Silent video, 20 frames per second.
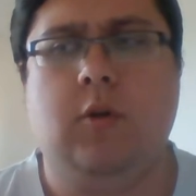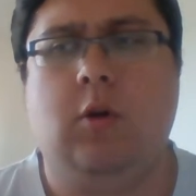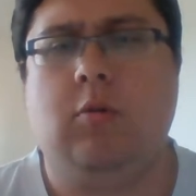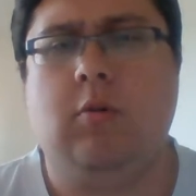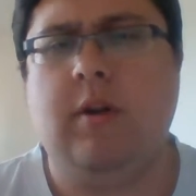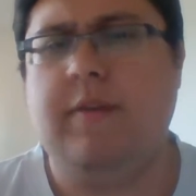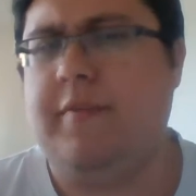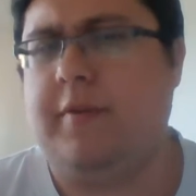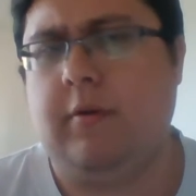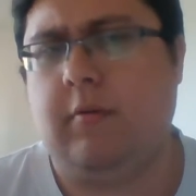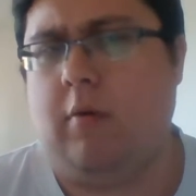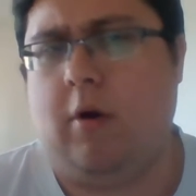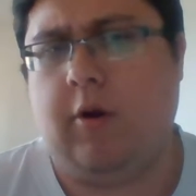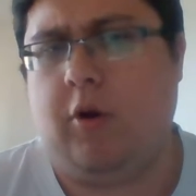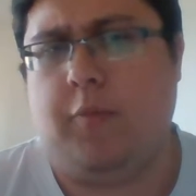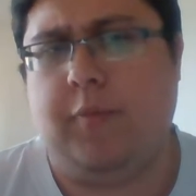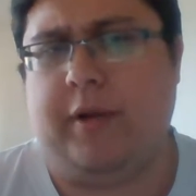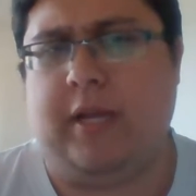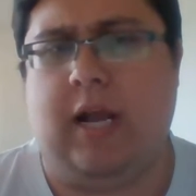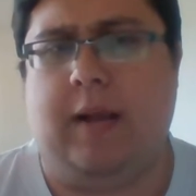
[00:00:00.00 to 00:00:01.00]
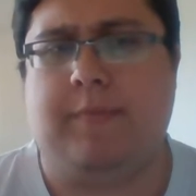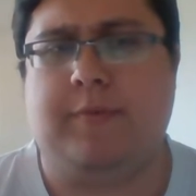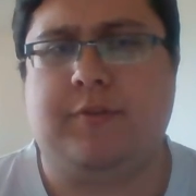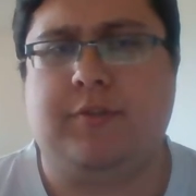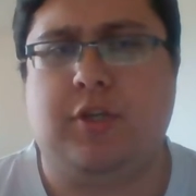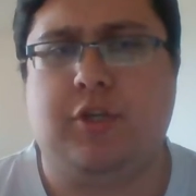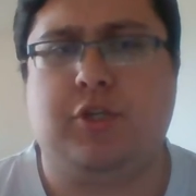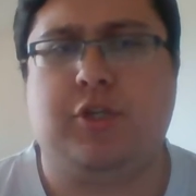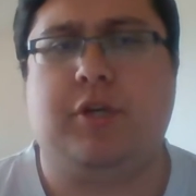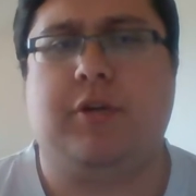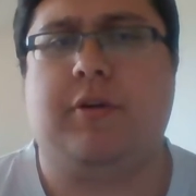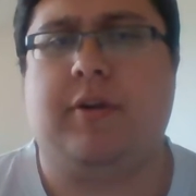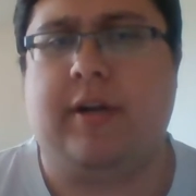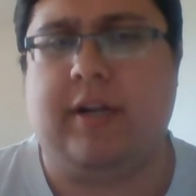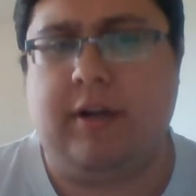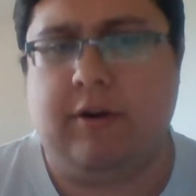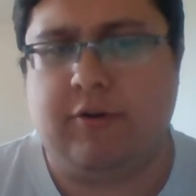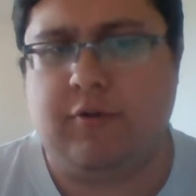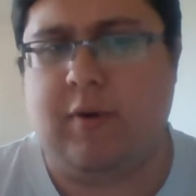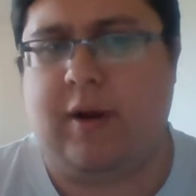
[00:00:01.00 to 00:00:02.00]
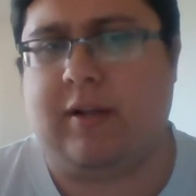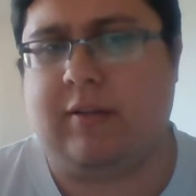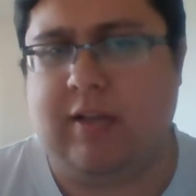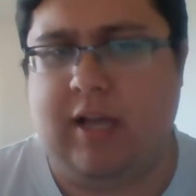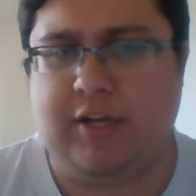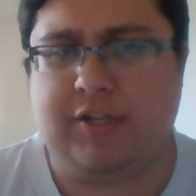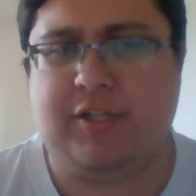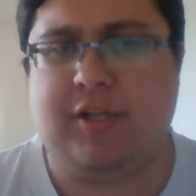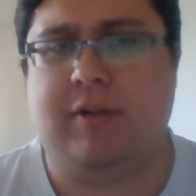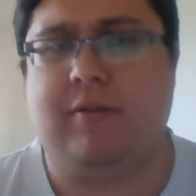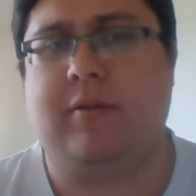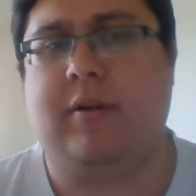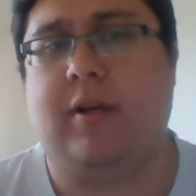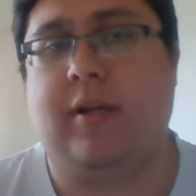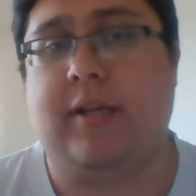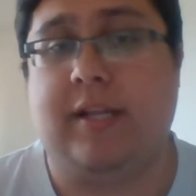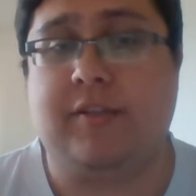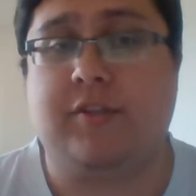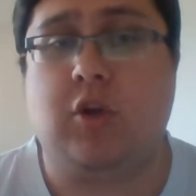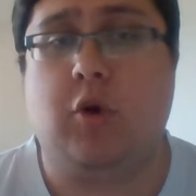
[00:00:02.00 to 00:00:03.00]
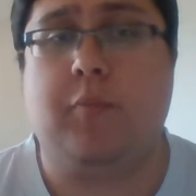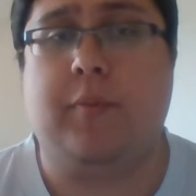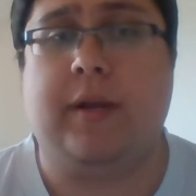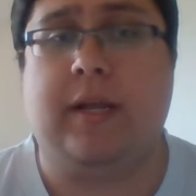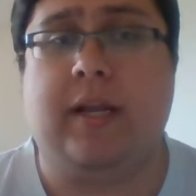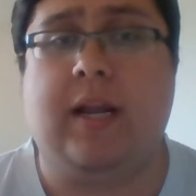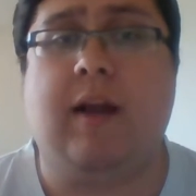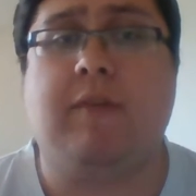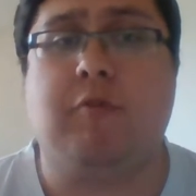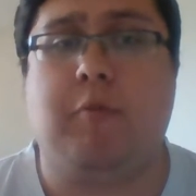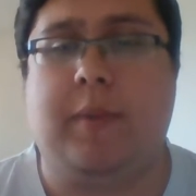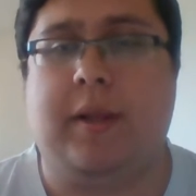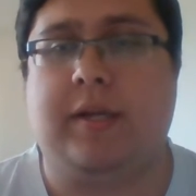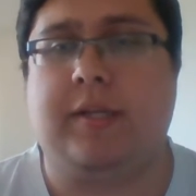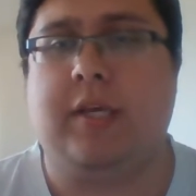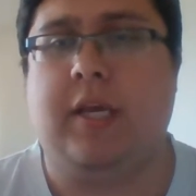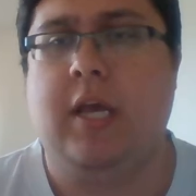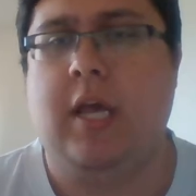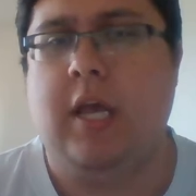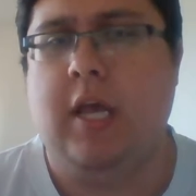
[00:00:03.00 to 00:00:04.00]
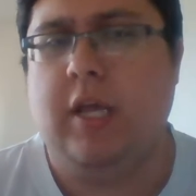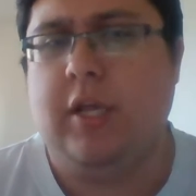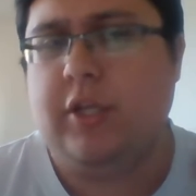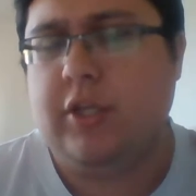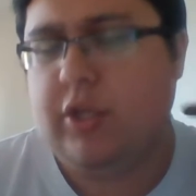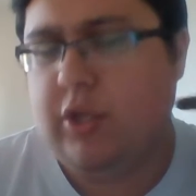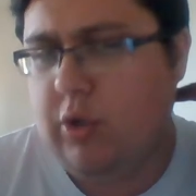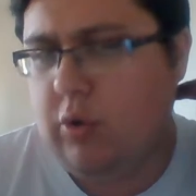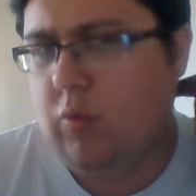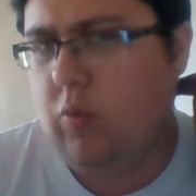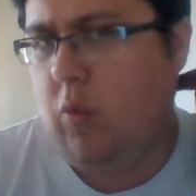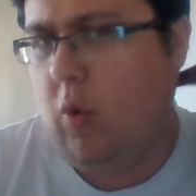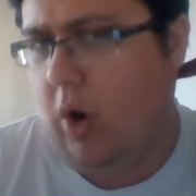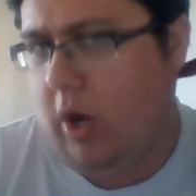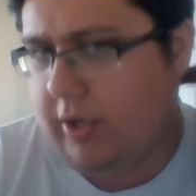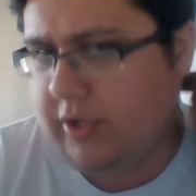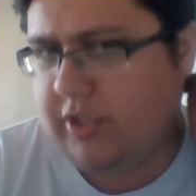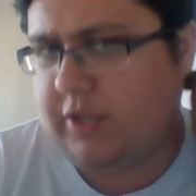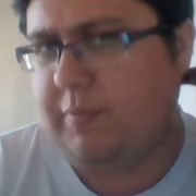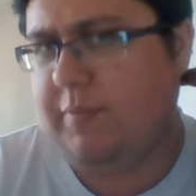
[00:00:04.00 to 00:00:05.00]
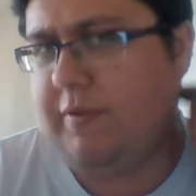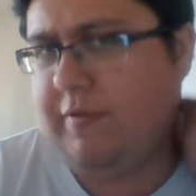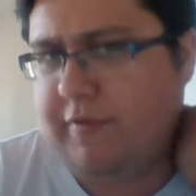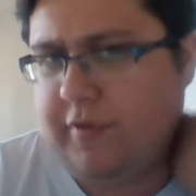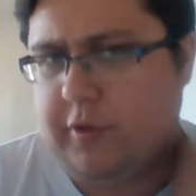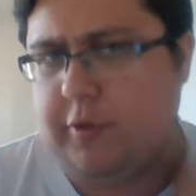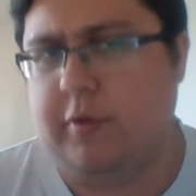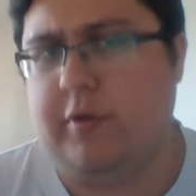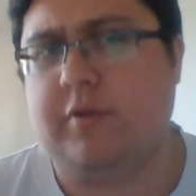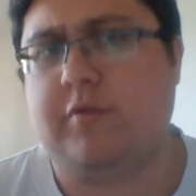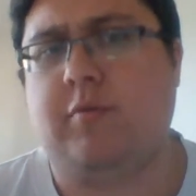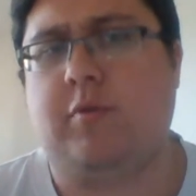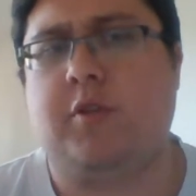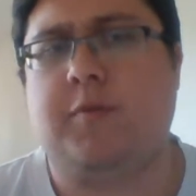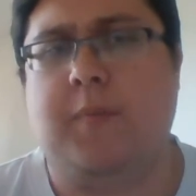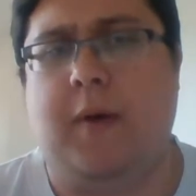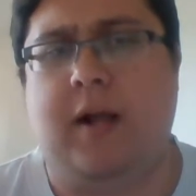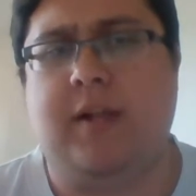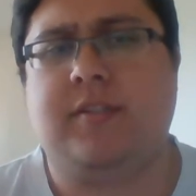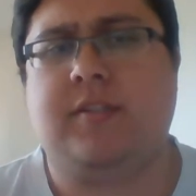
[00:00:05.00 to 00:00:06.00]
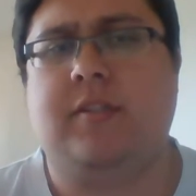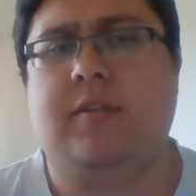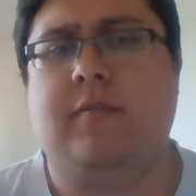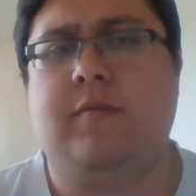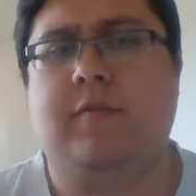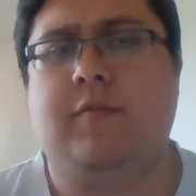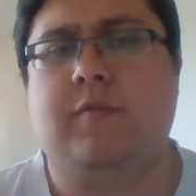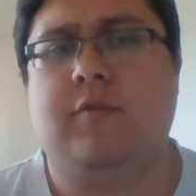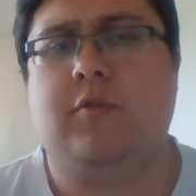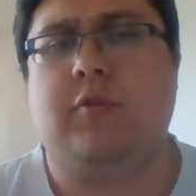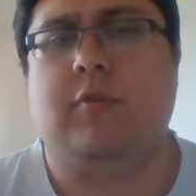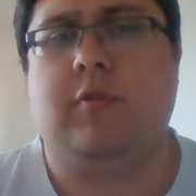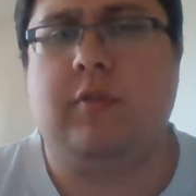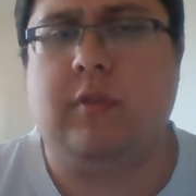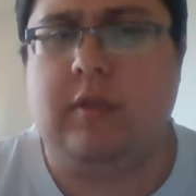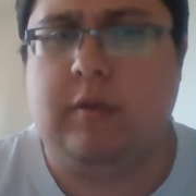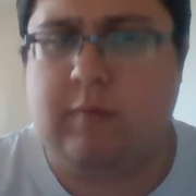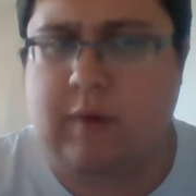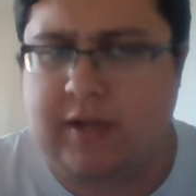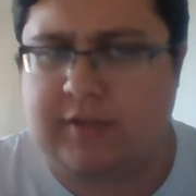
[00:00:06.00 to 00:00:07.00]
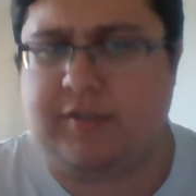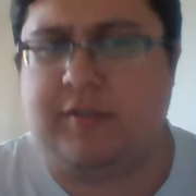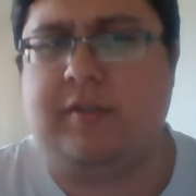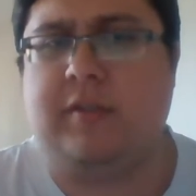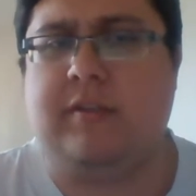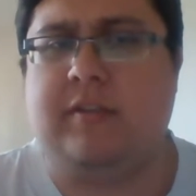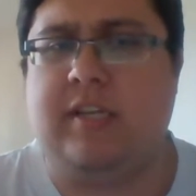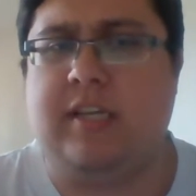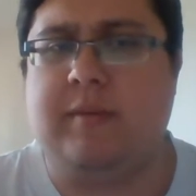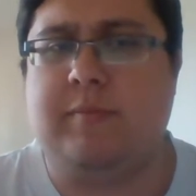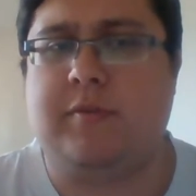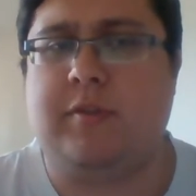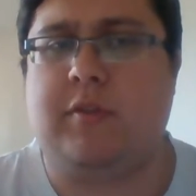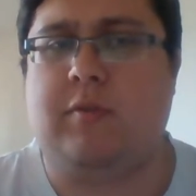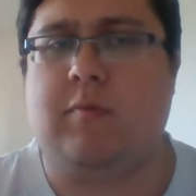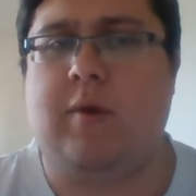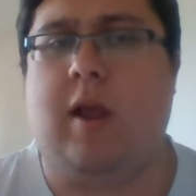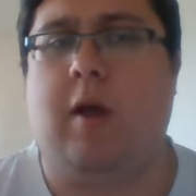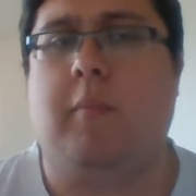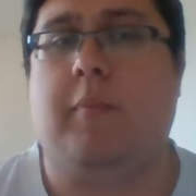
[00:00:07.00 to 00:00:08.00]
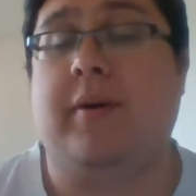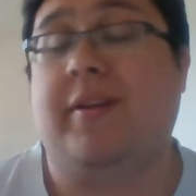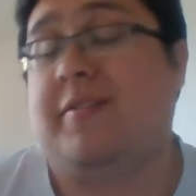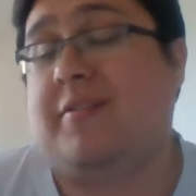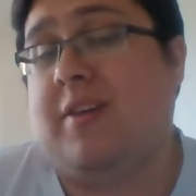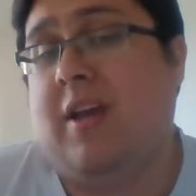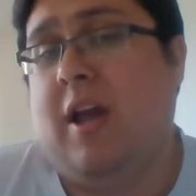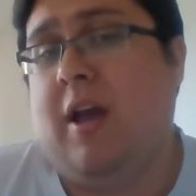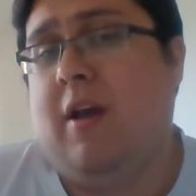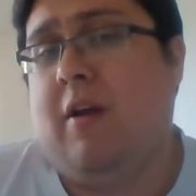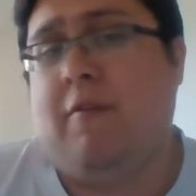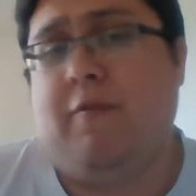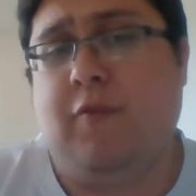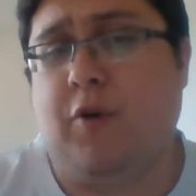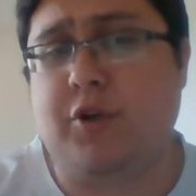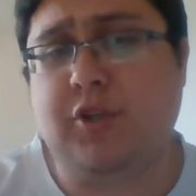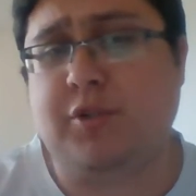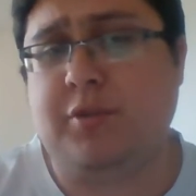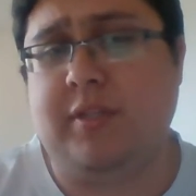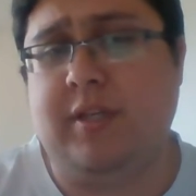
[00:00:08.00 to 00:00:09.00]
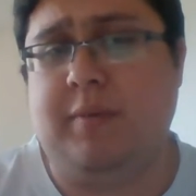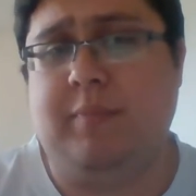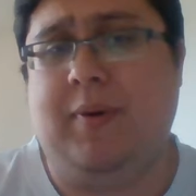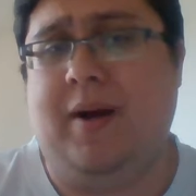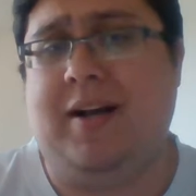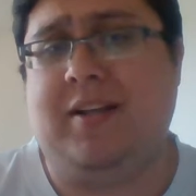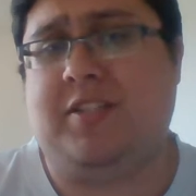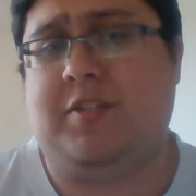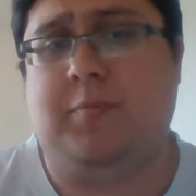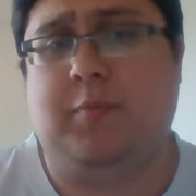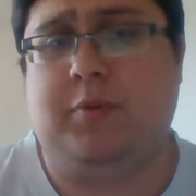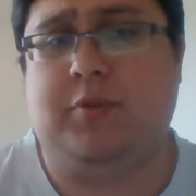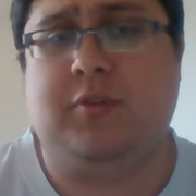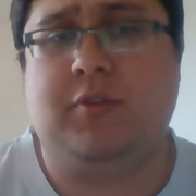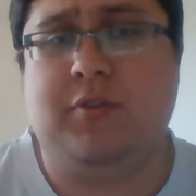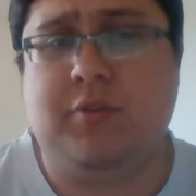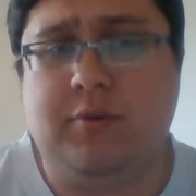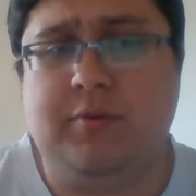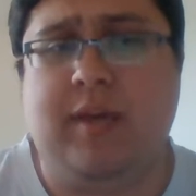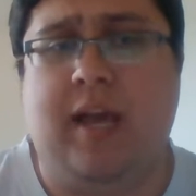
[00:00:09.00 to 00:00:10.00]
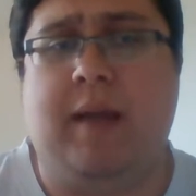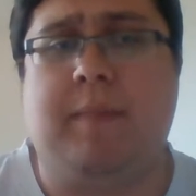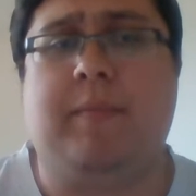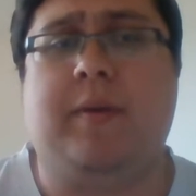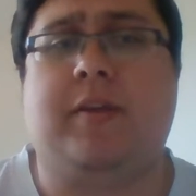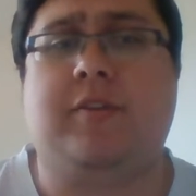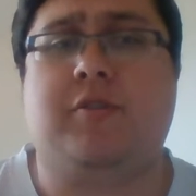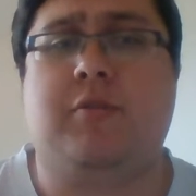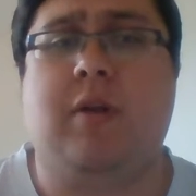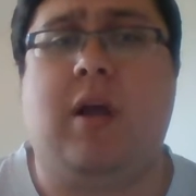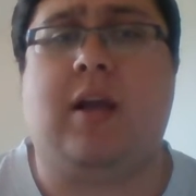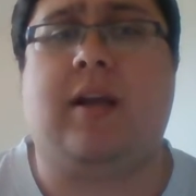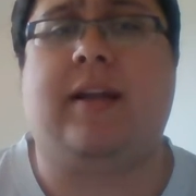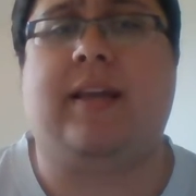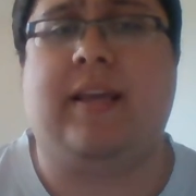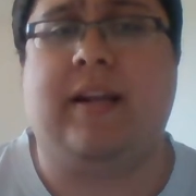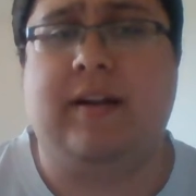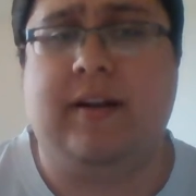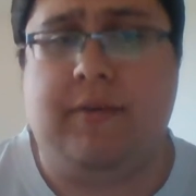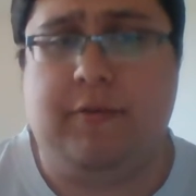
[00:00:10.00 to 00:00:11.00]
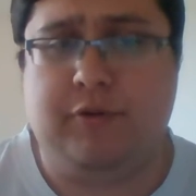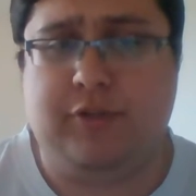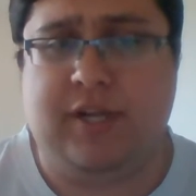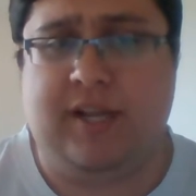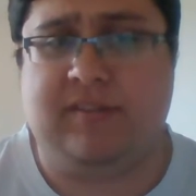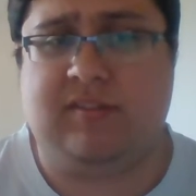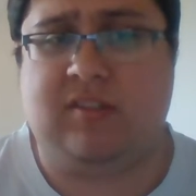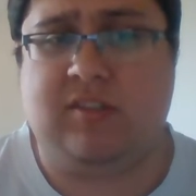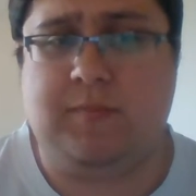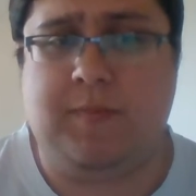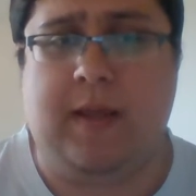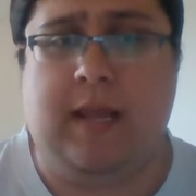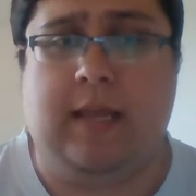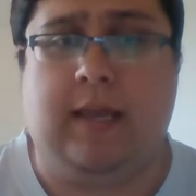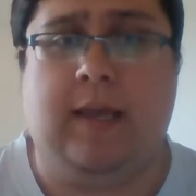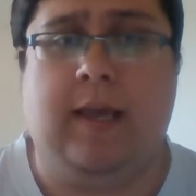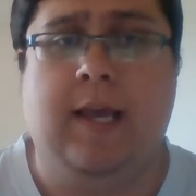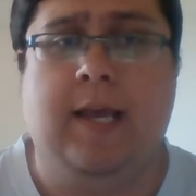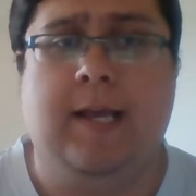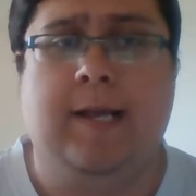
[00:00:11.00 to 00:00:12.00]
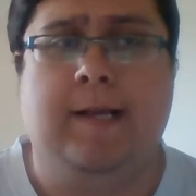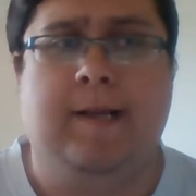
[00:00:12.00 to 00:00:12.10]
or even on opening opposition, you're getting your direct clash out against opening government, you want to be viewed as responsive to the rest of the teams in the round. But it's virtually impossible to do that because you're not going to get another chance to speak.